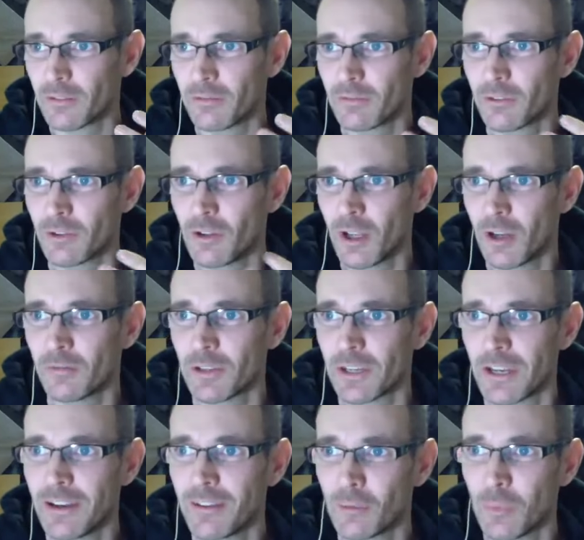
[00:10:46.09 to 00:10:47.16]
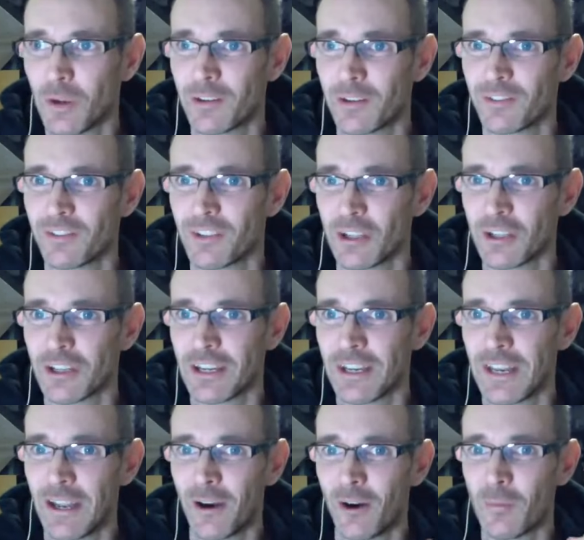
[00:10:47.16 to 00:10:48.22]
you love and cares about you, so you can
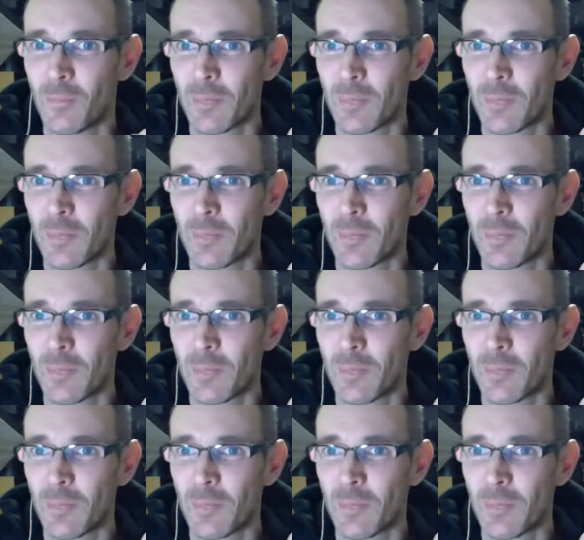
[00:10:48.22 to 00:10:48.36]
now